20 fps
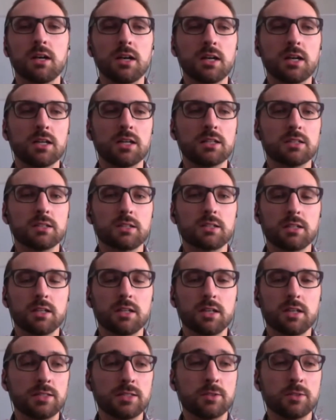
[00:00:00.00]
and
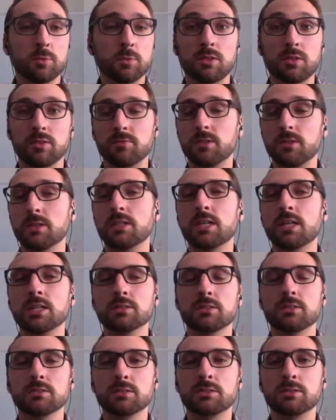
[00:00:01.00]
with a very
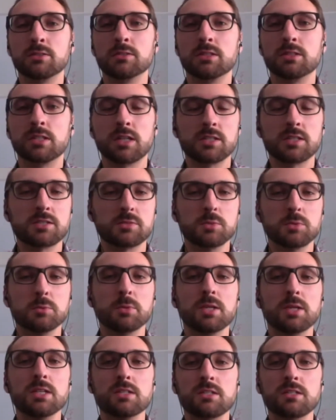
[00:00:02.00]
healthily growing customer
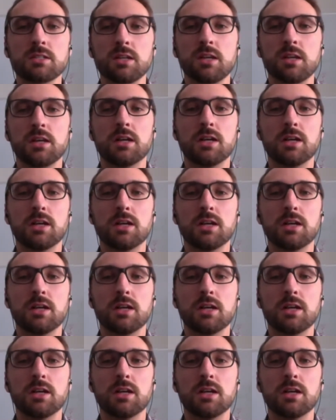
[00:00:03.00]
base,